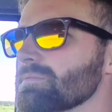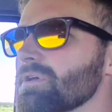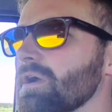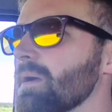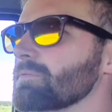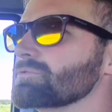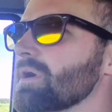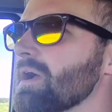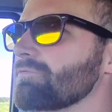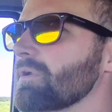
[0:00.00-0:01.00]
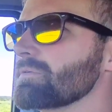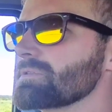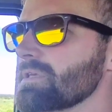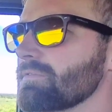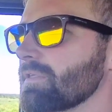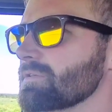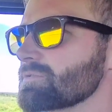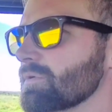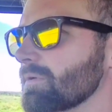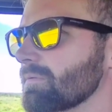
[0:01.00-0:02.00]
Saw a couple giraffe when I was leaving
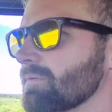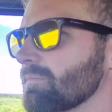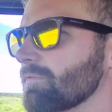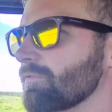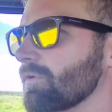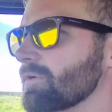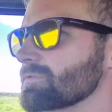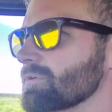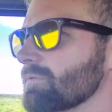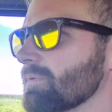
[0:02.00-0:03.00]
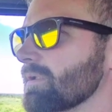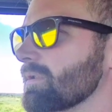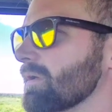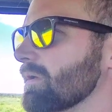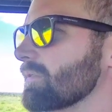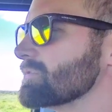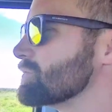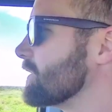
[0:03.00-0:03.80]
this one before also, but this